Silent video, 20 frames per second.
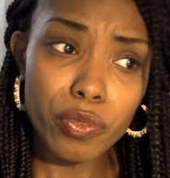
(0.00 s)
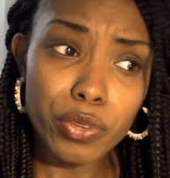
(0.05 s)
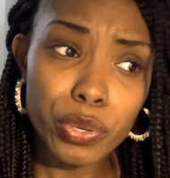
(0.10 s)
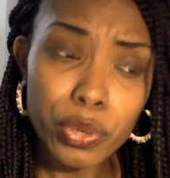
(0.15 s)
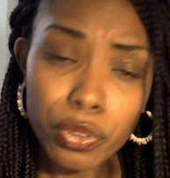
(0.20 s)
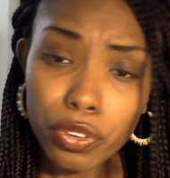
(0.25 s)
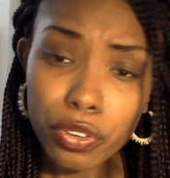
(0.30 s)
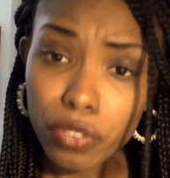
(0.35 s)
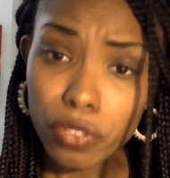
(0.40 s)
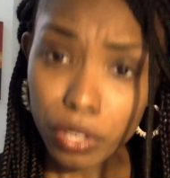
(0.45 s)

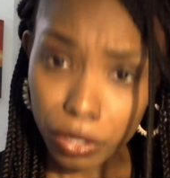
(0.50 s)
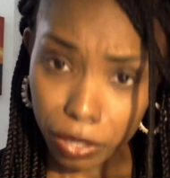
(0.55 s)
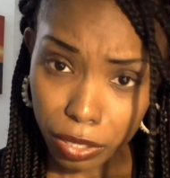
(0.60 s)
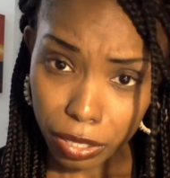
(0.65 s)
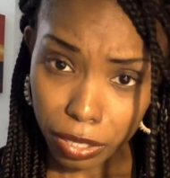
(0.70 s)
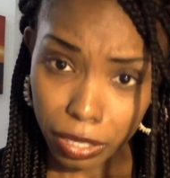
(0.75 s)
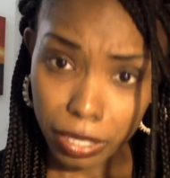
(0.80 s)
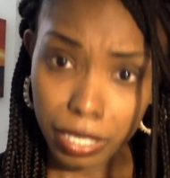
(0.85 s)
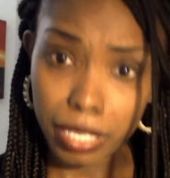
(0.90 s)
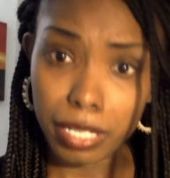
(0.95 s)

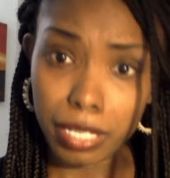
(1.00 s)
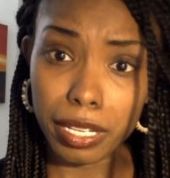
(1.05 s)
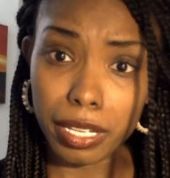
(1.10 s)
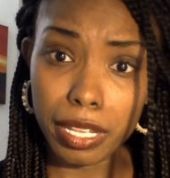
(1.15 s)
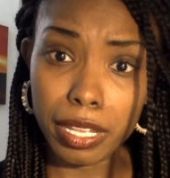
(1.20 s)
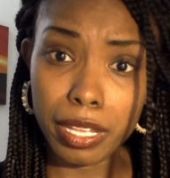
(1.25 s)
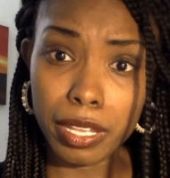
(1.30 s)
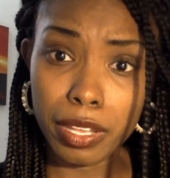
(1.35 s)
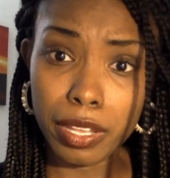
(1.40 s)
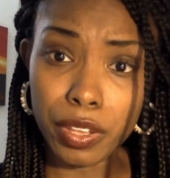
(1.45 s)
universally,
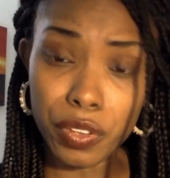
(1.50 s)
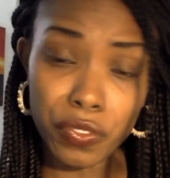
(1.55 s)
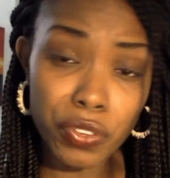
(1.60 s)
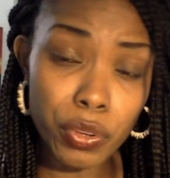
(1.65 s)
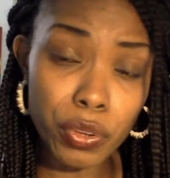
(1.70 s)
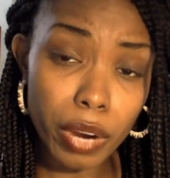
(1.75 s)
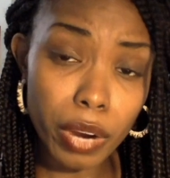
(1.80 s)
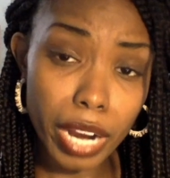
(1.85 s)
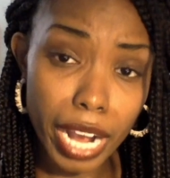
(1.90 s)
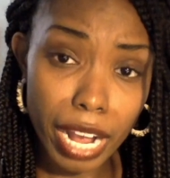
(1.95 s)
if
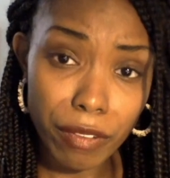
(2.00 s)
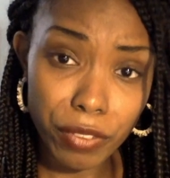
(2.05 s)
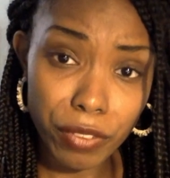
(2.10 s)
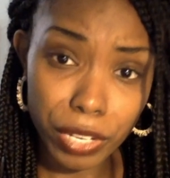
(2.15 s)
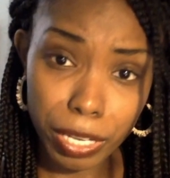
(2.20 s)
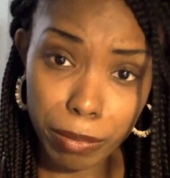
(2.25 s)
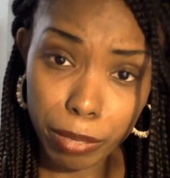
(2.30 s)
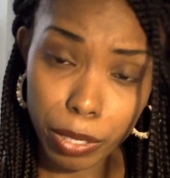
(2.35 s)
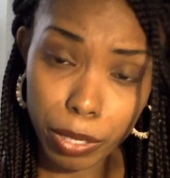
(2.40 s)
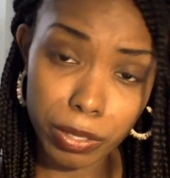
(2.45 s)
you are an
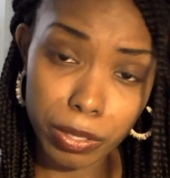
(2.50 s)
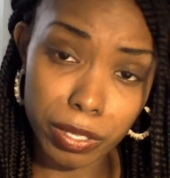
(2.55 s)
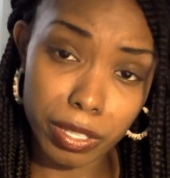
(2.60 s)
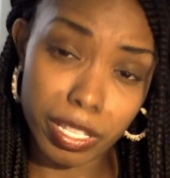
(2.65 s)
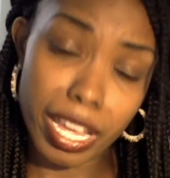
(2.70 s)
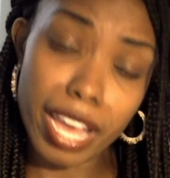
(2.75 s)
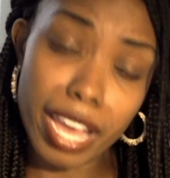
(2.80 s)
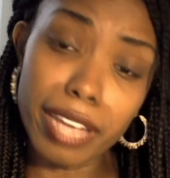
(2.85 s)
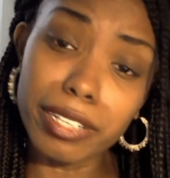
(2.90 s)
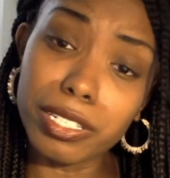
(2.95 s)
African person,
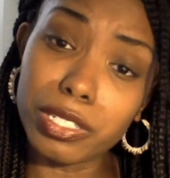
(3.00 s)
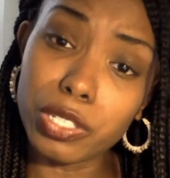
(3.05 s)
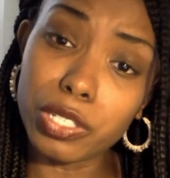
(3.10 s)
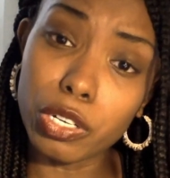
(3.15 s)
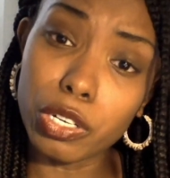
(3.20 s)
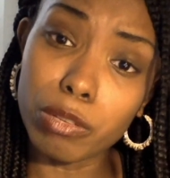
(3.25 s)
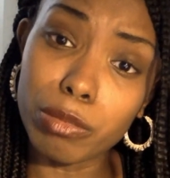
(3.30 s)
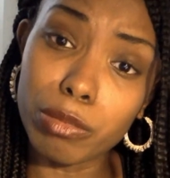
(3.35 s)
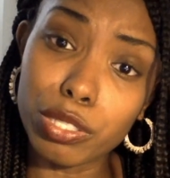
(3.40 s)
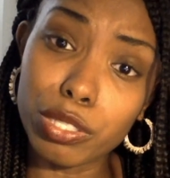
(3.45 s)
that
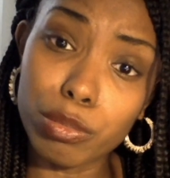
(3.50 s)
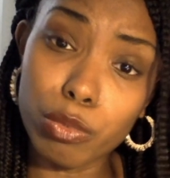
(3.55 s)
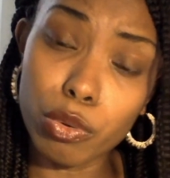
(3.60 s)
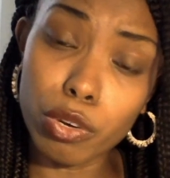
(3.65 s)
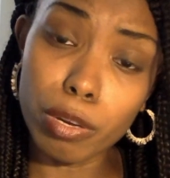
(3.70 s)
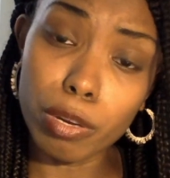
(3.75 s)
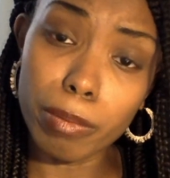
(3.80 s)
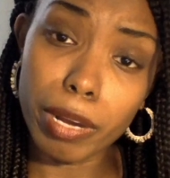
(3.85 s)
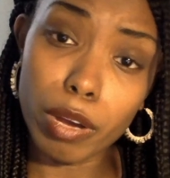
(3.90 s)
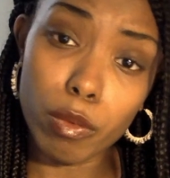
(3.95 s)
determines
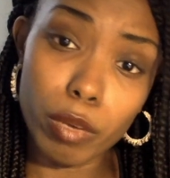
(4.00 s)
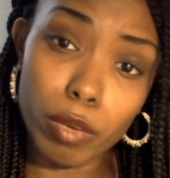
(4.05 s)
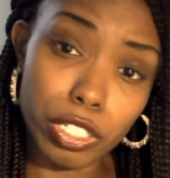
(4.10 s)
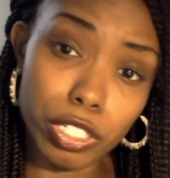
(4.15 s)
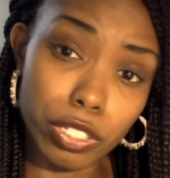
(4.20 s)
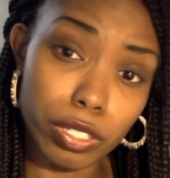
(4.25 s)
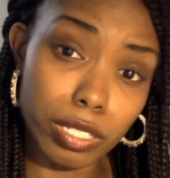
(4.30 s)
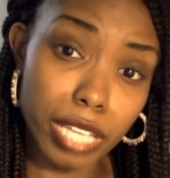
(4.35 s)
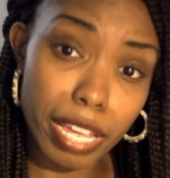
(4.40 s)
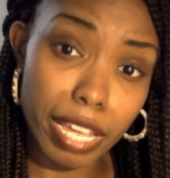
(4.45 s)
more about
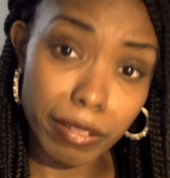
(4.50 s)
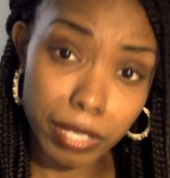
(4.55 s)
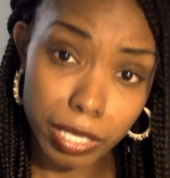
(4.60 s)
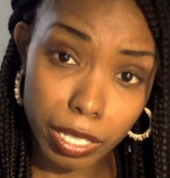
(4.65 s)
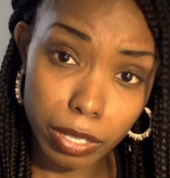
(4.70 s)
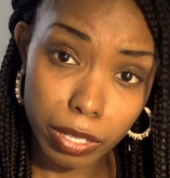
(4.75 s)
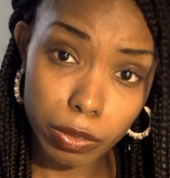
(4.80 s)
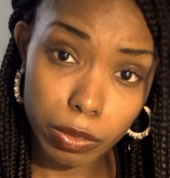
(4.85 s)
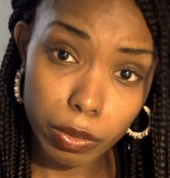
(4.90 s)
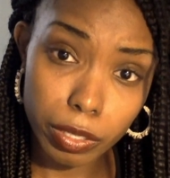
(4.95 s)
what your
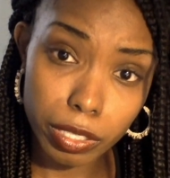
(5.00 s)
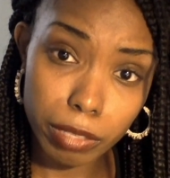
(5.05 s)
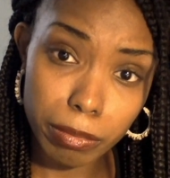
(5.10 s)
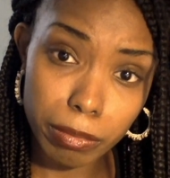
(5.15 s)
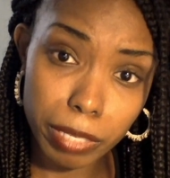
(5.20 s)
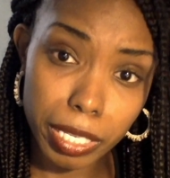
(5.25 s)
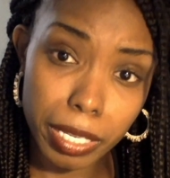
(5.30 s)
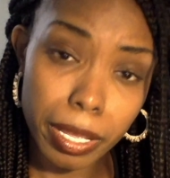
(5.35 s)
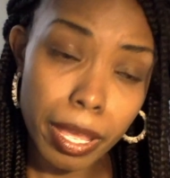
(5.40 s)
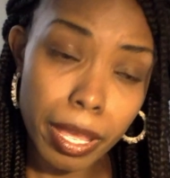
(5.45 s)
lifestyle is going to
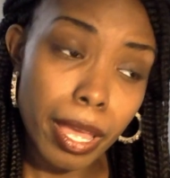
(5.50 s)
be